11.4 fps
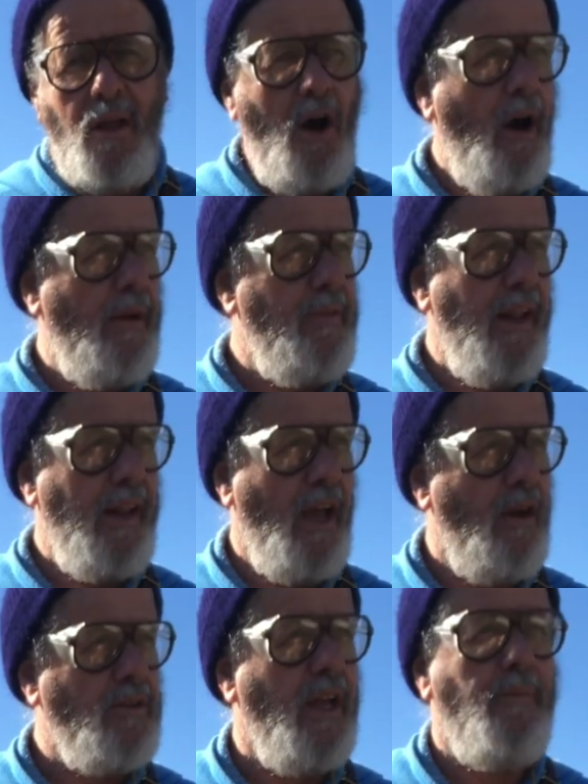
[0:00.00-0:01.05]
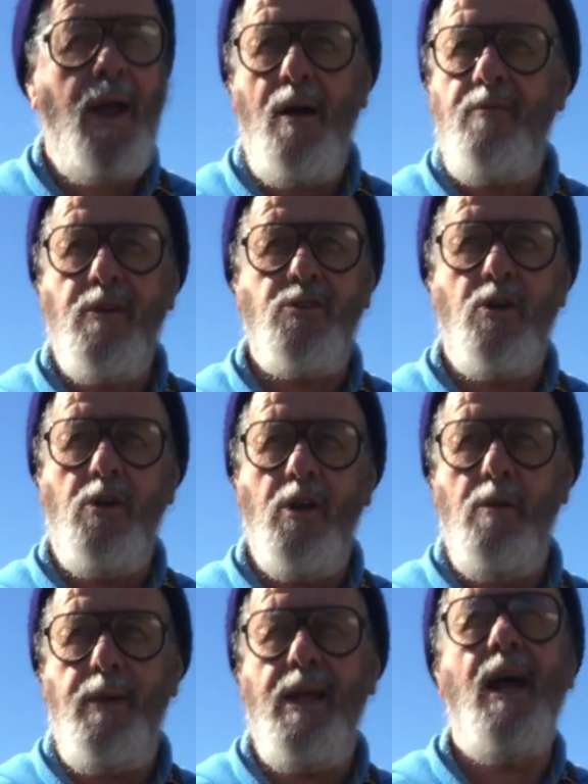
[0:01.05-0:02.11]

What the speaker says: on video. Saying, man, I feel so good being